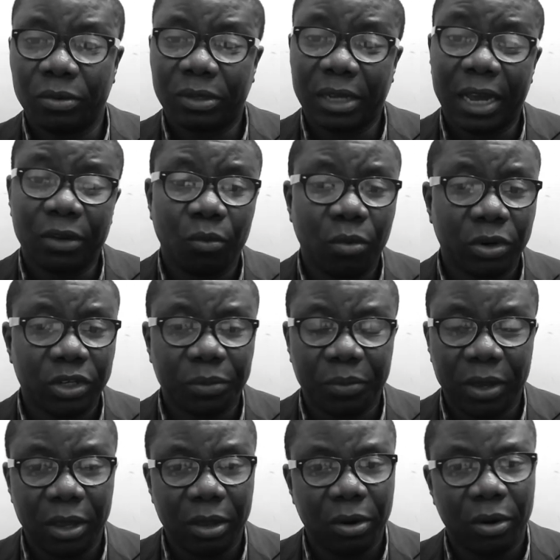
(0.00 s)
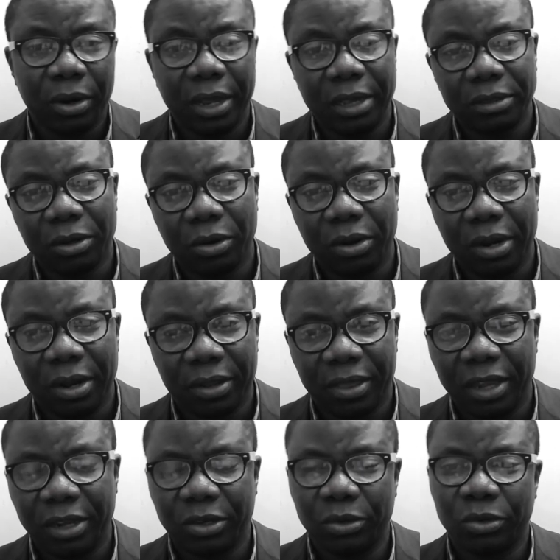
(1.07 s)
start worshiping God. It's got nothing
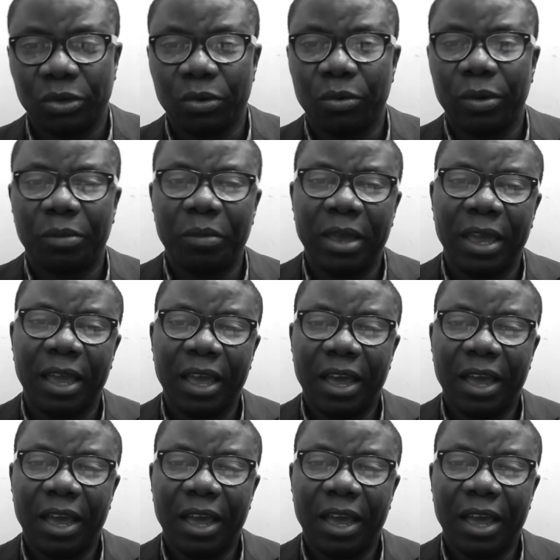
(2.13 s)
to do with me.